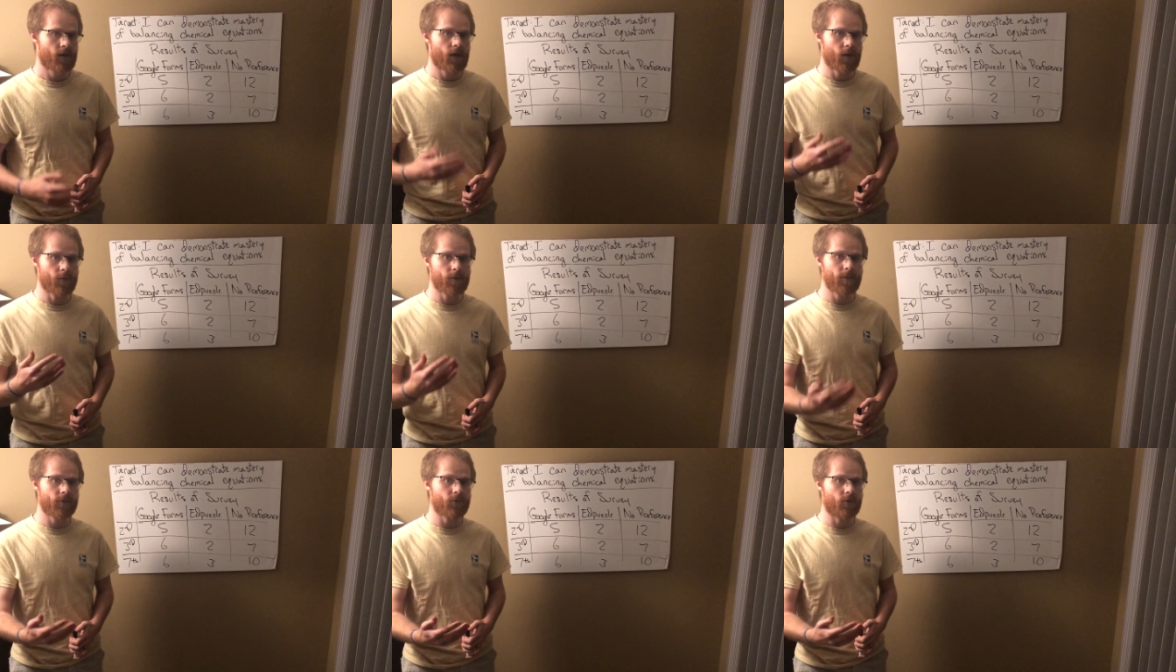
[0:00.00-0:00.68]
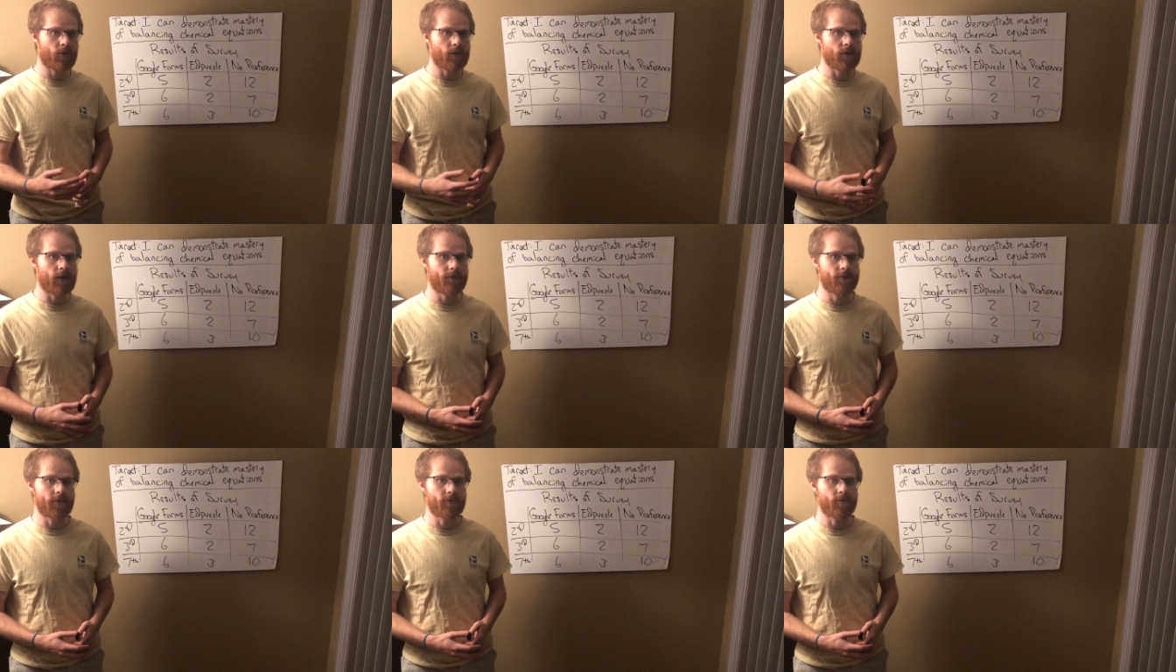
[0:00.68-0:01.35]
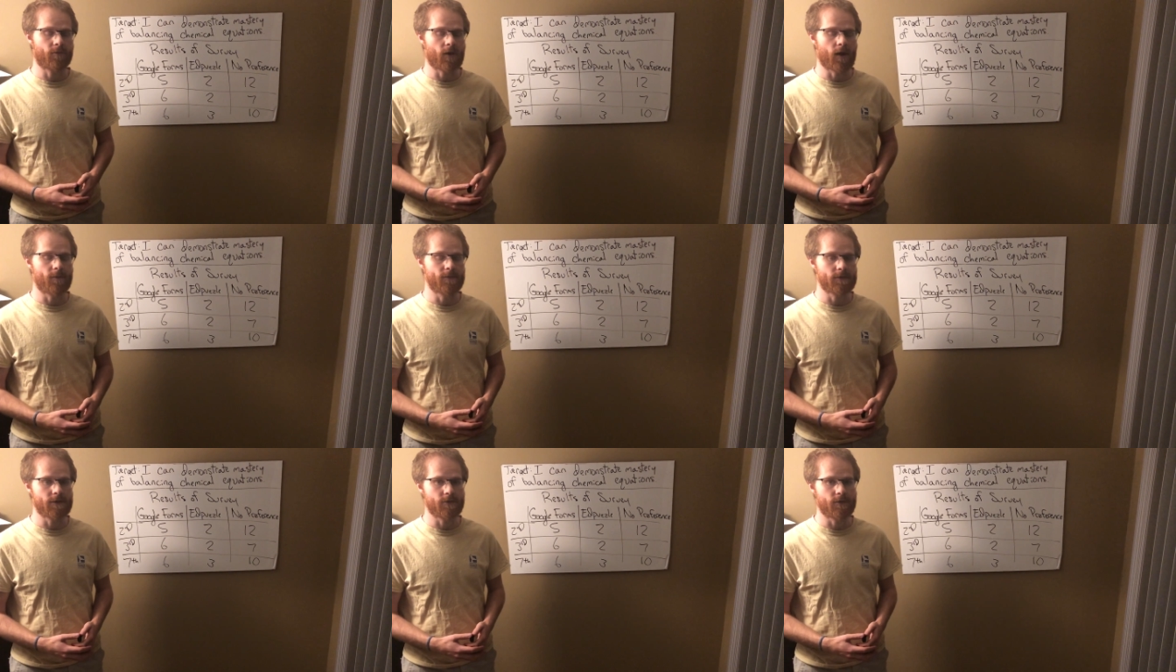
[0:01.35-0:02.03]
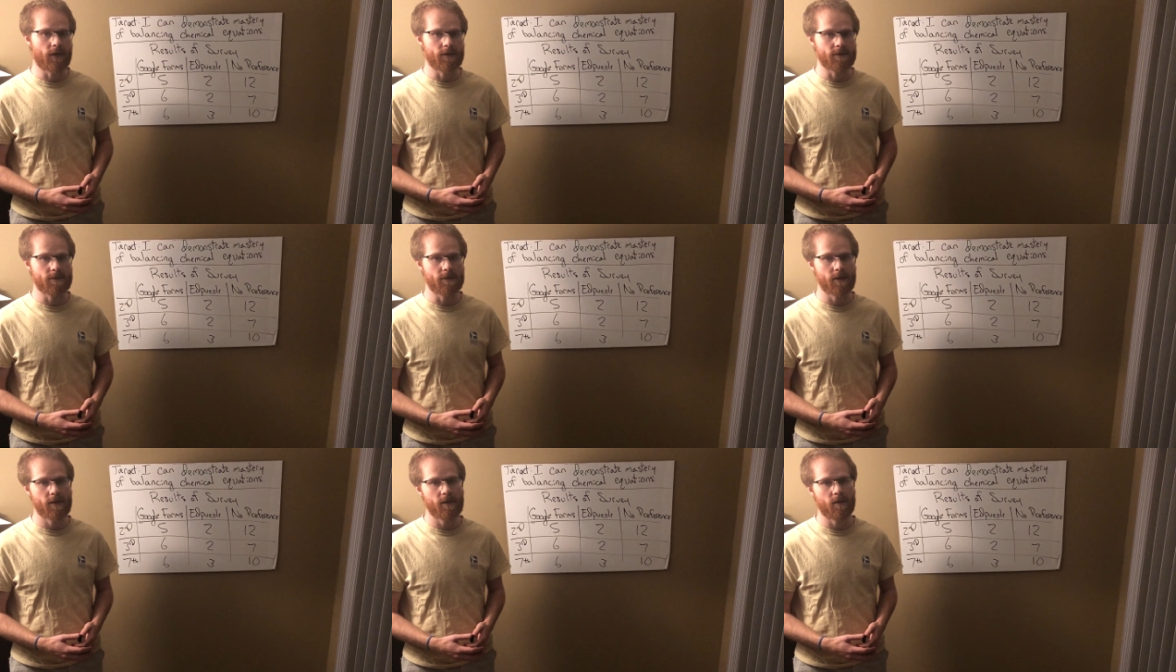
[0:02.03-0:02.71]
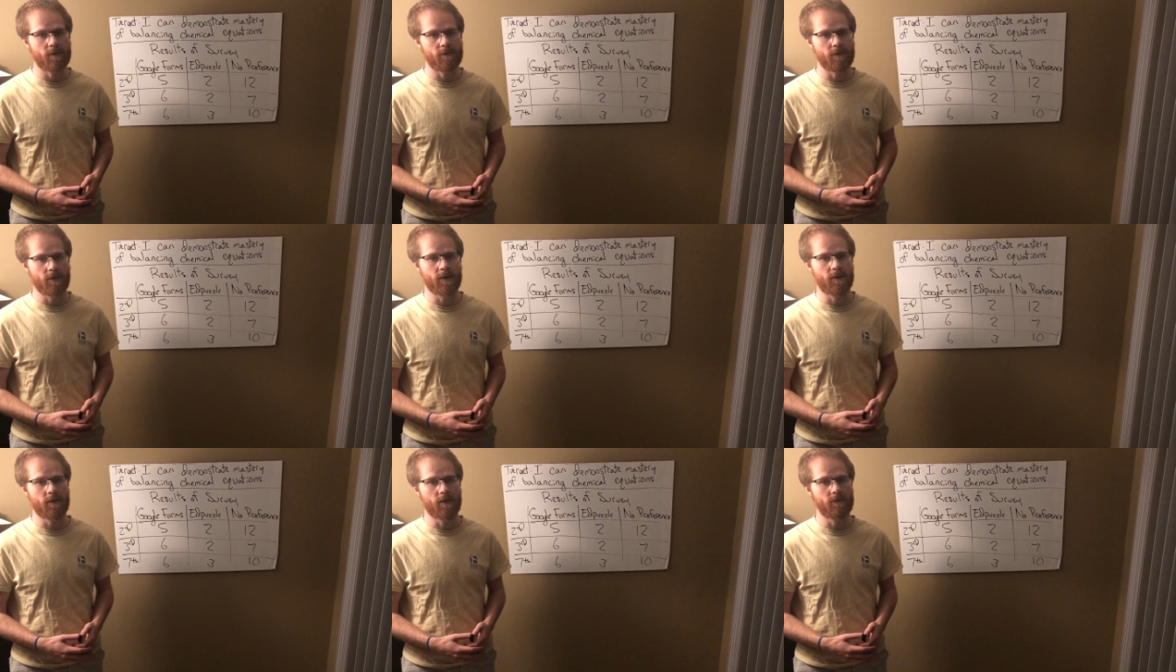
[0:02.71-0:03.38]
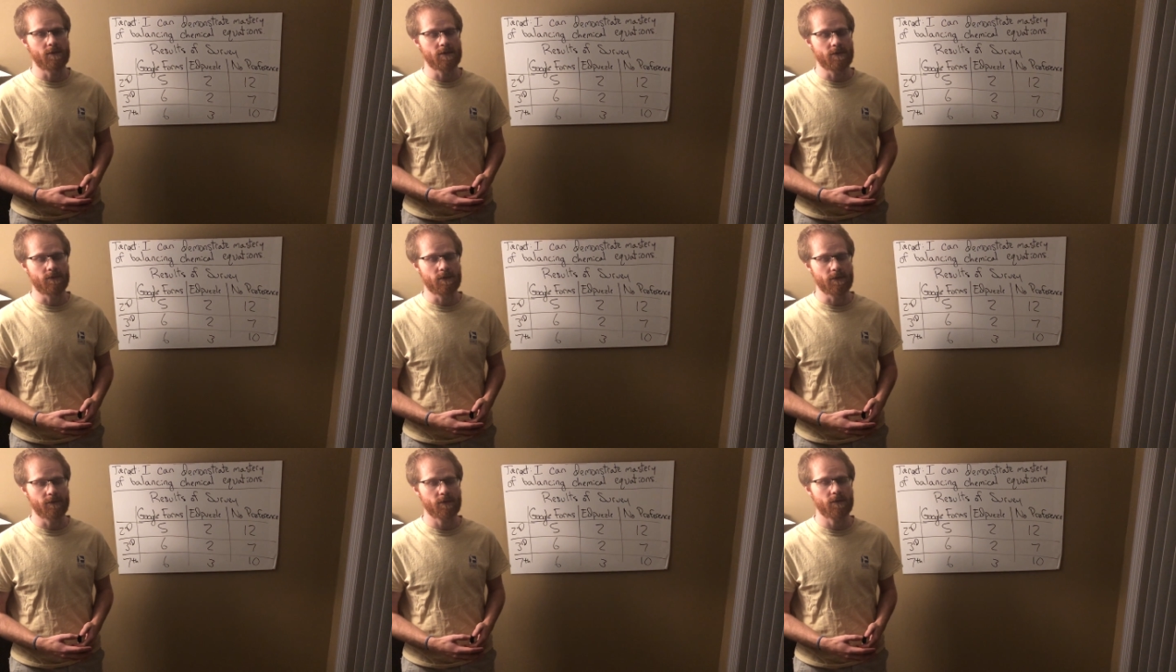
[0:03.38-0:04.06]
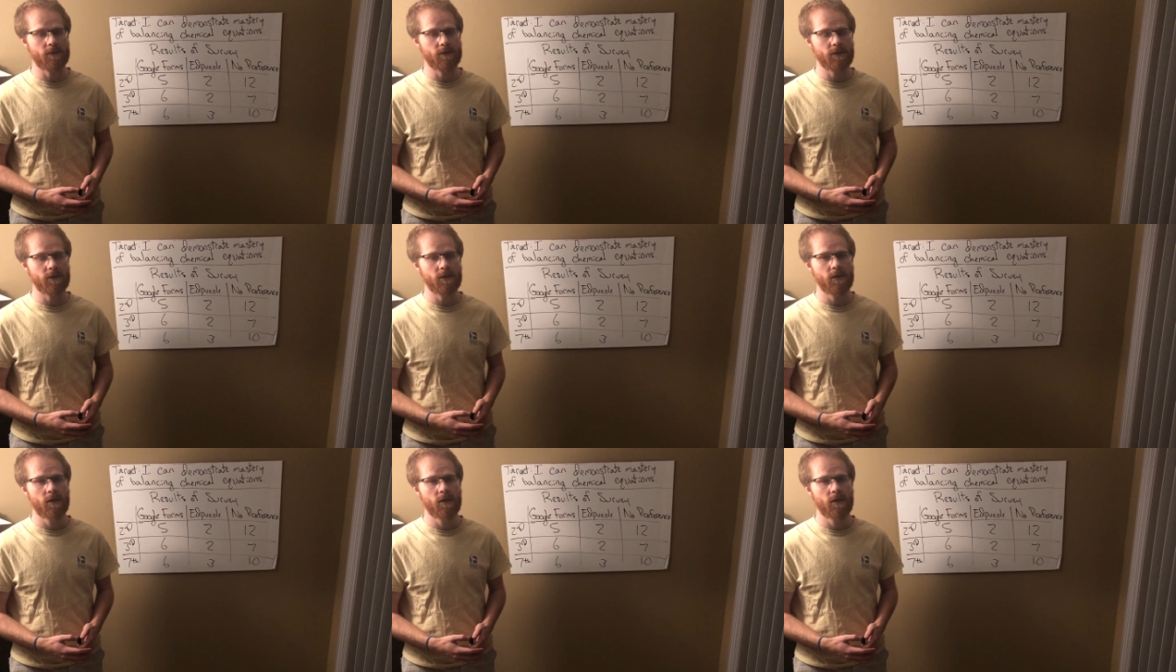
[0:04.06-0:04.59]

I'm going to be throwing a lot of different problems at you guys today of varying levels of difficulty.